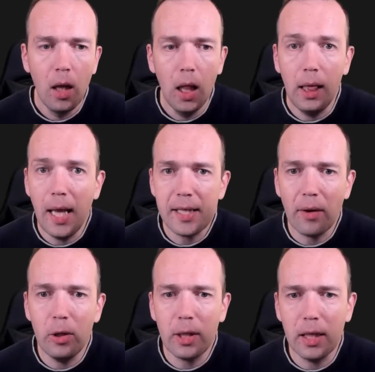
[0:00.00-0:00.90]
Let's have
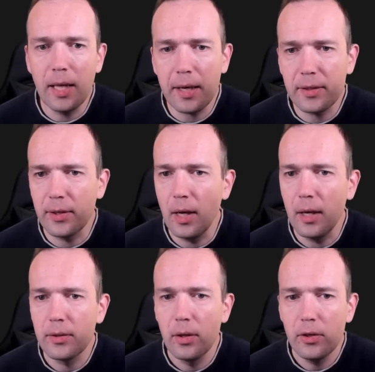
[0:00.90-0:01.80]
a look at the
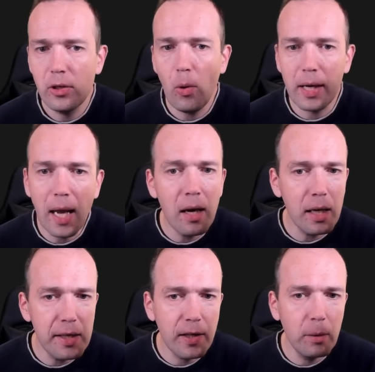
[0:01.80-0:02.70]
exercise. So again,
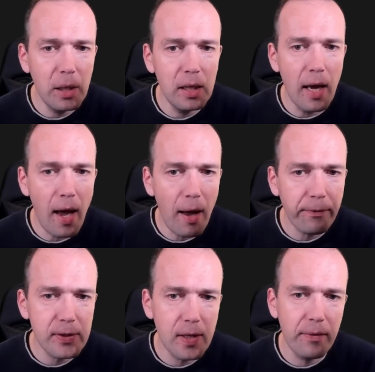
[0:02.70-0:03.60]
it's going to be the
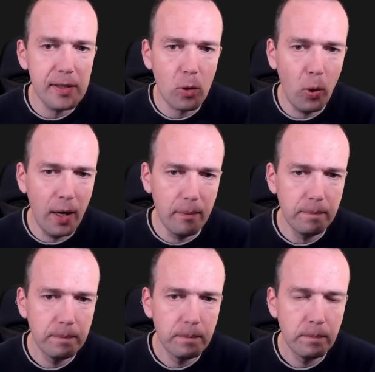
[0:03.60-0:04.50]
f7 square.
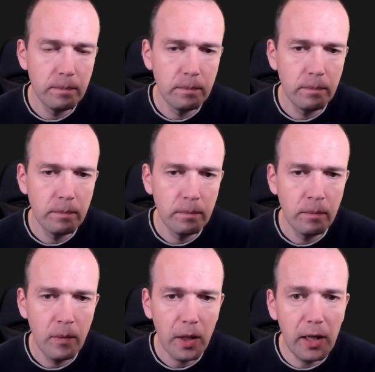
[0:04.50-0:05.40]

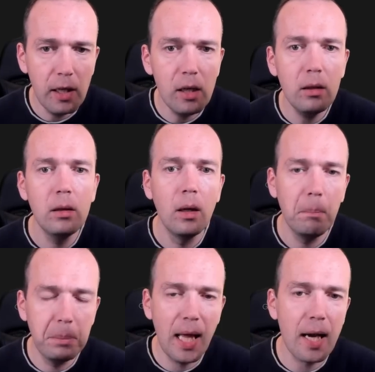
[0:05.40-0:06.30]
Here,
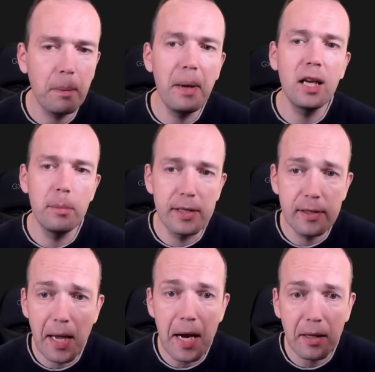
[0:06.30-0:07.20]
black made a
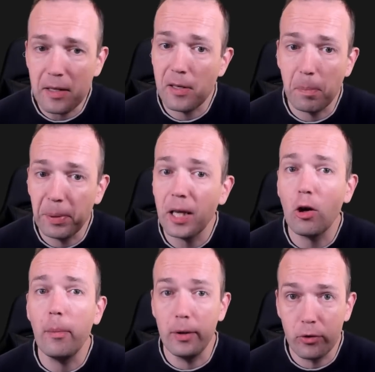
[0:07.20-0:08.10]
mistake. This is a pretty
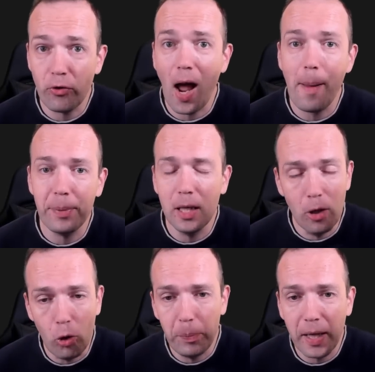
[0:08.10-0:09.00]
common trap in
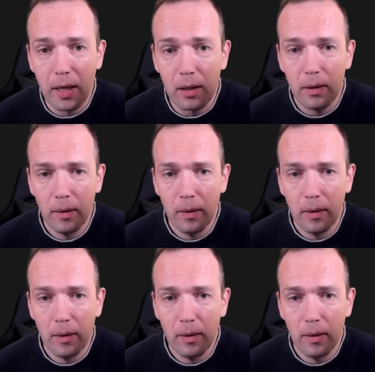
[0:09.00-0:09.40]
the opening.